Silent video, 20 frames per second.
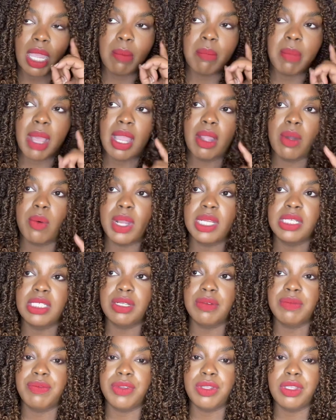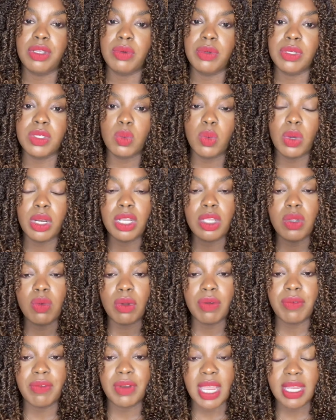And my question for you is, what are
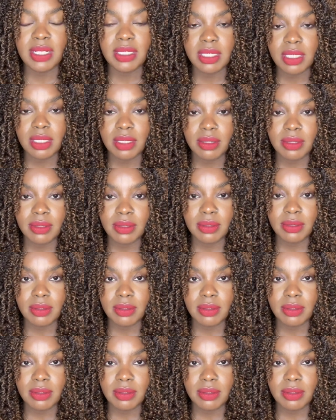you reflecting?